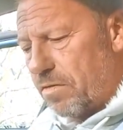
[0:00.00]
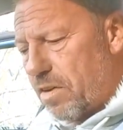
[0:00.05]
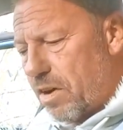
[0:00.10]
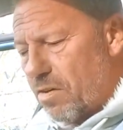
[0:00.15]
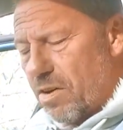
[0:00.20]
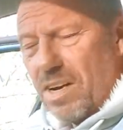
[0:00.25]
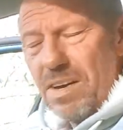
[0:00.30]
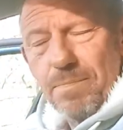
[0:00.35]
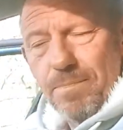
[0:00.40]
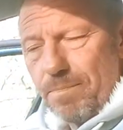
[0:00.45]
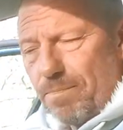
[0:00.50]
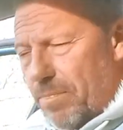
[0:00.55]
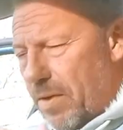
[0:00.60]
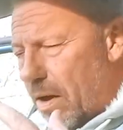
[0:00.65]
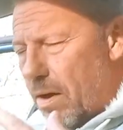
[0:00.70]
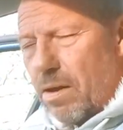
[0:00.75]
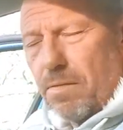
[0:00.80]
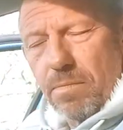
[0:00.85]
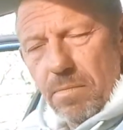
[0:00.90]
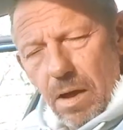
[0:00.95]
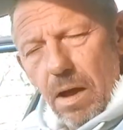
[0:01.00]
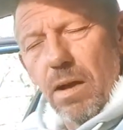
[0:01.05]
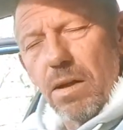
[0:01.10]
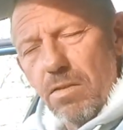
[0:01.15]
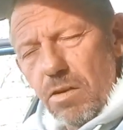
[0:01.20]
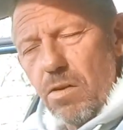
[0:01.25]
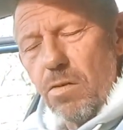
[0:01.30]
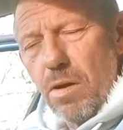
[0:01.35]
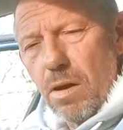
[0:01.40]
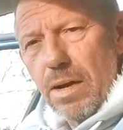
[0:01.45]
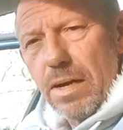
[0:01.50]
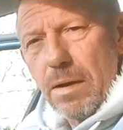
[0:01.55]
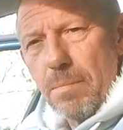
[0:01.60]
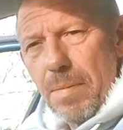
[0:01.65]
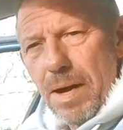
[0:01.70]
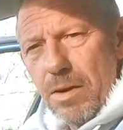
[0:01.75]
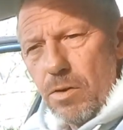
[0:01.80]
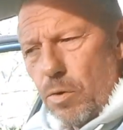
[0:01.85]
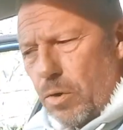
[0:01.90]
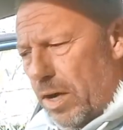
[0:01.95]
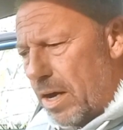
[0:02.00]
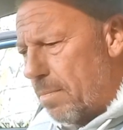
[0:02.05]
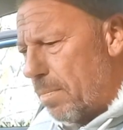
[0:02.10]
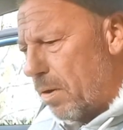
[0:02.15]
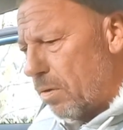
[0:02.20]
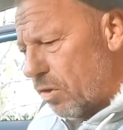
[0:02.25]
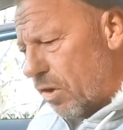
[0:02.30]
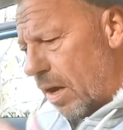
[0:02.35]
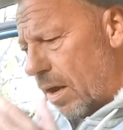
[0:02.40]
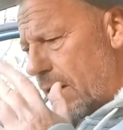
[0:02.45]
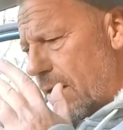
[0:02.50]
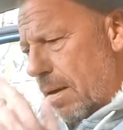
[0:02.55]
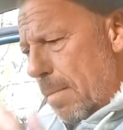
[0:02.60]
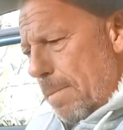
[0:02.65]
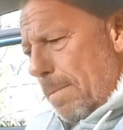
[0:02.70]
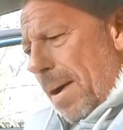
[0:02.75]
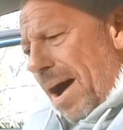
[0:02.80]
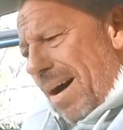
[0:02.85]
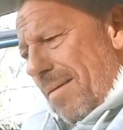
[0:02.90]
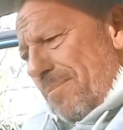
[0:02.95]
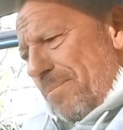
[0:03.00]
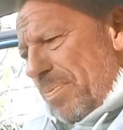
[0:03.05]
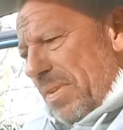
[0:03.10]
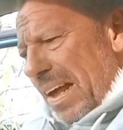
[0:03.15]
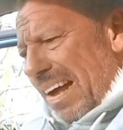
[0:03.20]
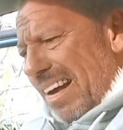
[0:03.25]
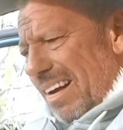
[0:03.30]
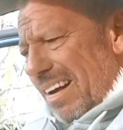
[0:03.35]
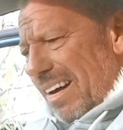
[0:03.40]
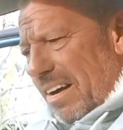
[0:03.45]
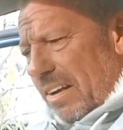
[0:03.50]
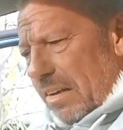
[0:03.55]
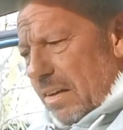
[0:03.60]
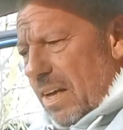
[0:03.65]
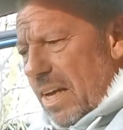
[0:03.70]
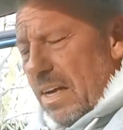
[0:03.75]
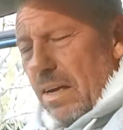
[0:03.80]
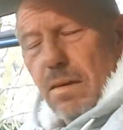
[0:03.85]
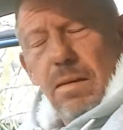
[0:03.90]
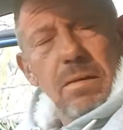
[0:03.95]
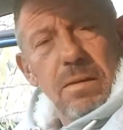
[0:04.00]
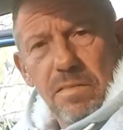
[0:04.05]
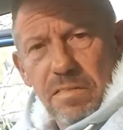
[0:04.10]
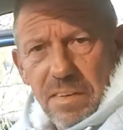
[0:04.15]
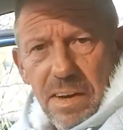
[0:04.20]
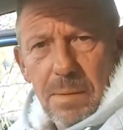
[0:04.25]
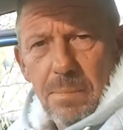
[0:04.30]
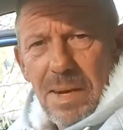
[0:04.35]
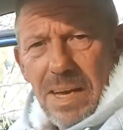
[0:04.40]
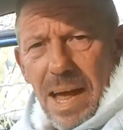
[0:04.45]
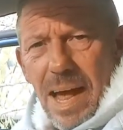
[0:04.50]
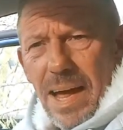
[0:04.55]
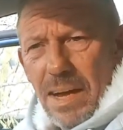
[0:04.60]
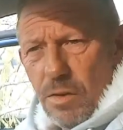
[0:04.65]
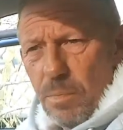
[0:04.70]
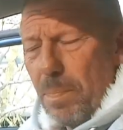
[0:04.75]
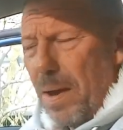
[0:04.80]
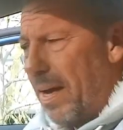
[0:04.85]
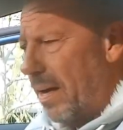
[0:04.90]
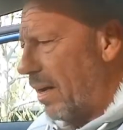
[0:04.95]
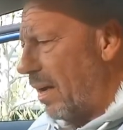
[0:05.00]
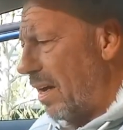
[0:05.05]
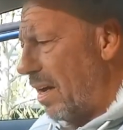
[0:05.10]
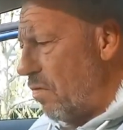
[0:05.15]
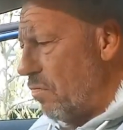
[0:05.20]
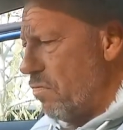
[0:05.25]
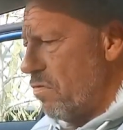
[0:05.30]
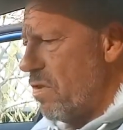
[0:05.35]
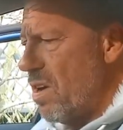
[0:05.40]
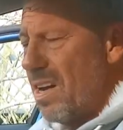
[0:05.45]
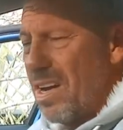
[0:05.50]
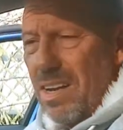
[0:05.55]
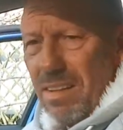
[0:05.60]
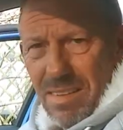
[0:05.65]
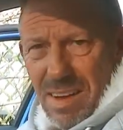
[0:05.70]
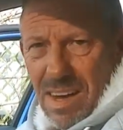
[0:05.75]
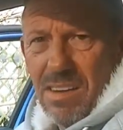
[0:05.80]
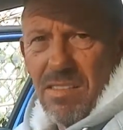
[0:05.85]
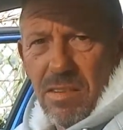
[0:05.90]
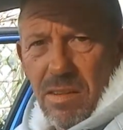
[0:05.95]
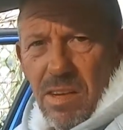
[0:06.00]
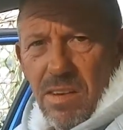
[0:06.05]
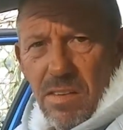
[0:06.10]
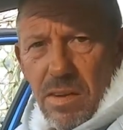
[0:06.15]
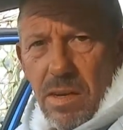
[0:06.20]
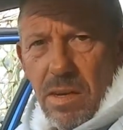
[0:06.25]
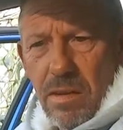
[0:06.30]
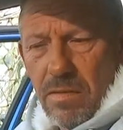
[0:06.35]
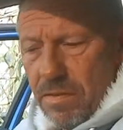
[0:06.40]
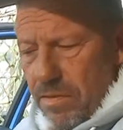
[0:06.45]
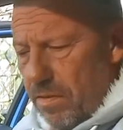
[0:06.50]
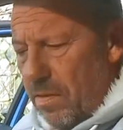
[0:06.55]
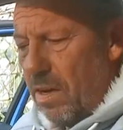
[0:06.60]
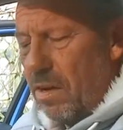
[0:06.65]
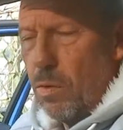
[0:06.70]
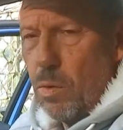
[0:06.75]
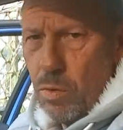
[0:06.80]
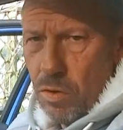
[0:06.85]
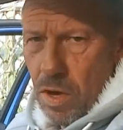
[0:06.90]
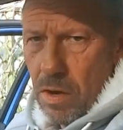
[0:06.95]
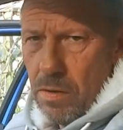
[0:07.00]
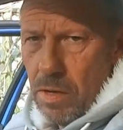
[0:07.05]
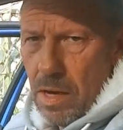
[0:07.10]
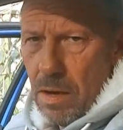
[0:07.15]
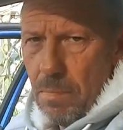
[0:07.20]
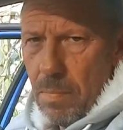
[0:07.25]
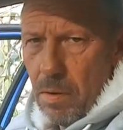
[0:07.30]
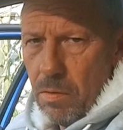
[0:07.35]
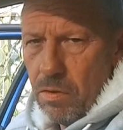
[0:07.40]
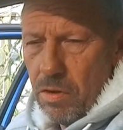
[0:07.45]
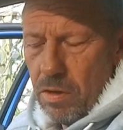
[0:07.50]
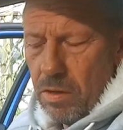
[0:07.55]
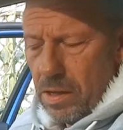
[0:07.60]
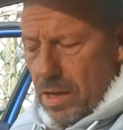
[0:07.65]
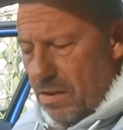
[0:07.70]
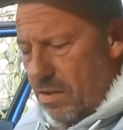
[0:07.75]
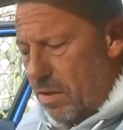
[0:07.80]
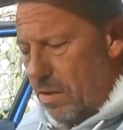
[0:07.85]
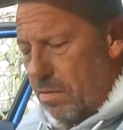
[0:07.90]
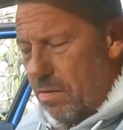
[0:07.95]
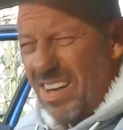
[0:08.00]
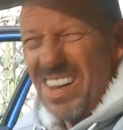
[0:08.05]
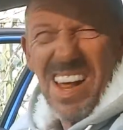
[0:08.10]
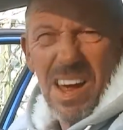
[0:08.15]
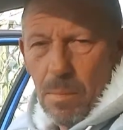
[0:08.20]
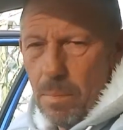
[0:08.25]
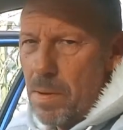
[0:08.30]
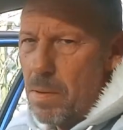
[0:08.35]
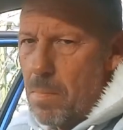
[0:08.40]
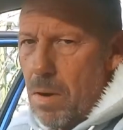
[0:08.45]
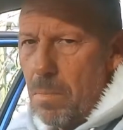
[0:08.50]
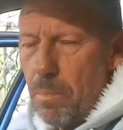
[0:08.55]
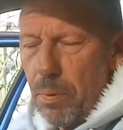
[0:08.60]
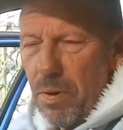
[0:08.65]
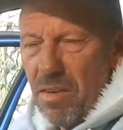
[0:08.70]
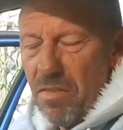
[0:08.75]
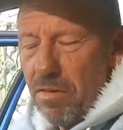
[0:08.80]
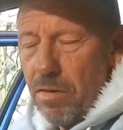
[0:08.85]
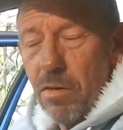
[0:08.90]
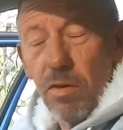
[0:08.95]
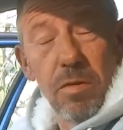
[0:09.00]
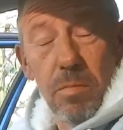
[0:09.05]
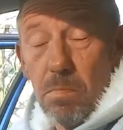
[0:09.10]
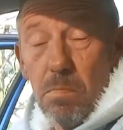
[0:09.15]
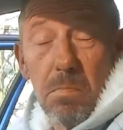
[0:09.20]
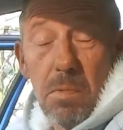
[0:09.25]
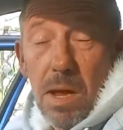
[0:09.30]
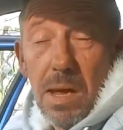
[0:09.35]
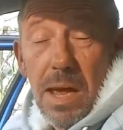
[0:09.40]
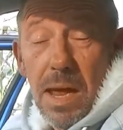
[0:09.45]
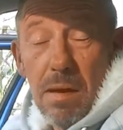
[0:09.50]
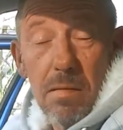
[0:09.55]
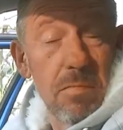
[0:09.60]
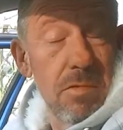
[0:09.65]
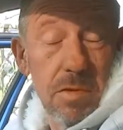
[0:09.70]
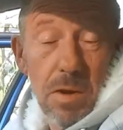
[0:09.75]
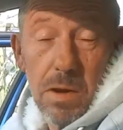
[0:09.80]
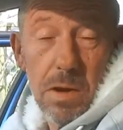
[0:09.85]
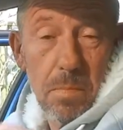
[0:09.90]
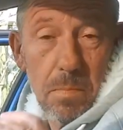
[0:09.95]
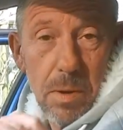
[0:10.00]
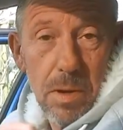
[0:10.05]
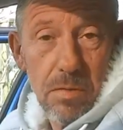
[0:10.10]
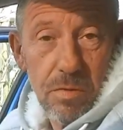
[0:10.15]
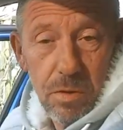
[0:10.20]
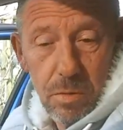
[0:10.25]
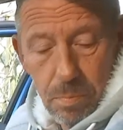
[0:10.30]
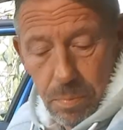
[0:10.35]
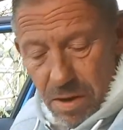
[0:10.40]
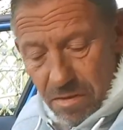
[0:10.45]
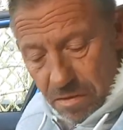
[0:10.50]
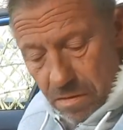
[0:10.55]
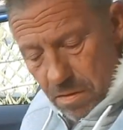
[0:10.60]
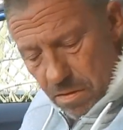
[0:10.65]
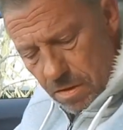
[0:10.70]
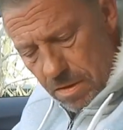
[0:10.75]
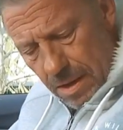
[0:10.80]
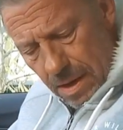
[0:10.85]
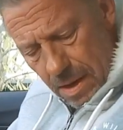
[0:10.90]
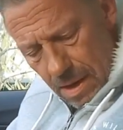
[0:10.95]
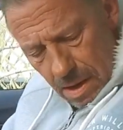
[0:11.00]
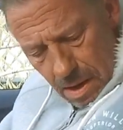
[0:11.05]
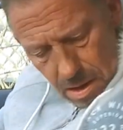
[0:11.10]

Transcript: I do like a manual gearbox, but I think on a family hatchback it really does deserve an auto gearbox on this, so that would be my preference. Again, it's only a personal preference.